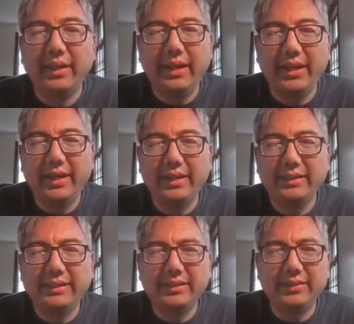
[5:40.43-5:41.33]

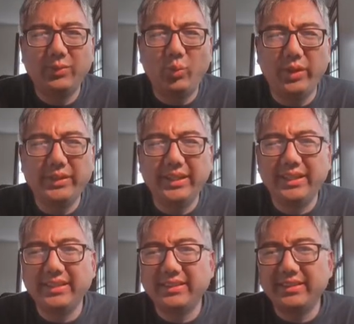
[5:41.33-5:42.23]
And one
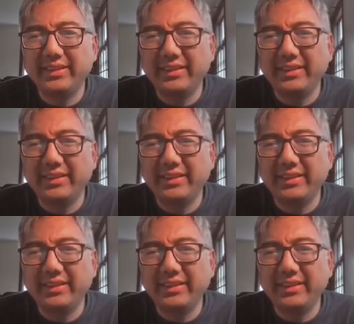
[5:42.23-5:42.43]
thing